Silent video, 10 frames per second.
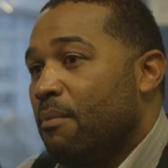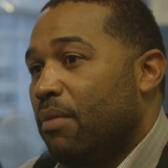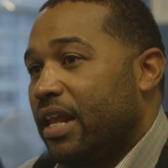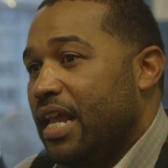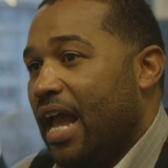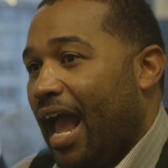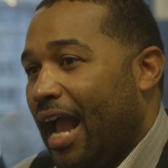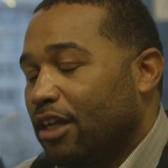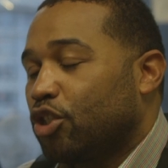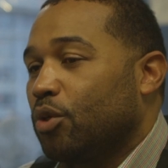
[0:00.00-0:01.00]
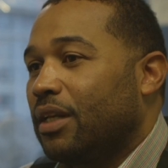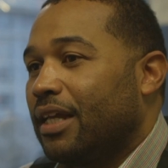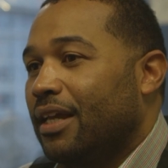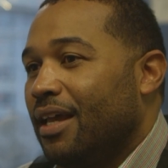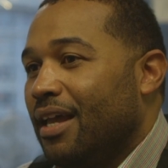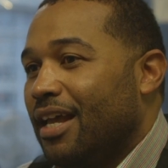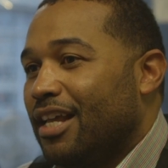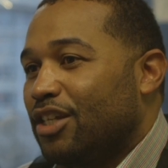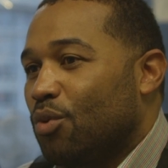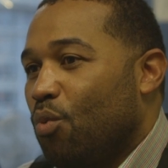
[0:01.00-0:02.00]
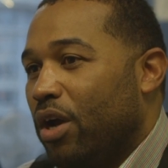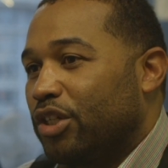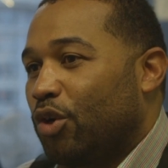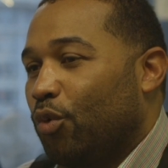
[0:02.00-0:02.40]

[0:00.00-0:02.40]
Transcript: but he actually is the one to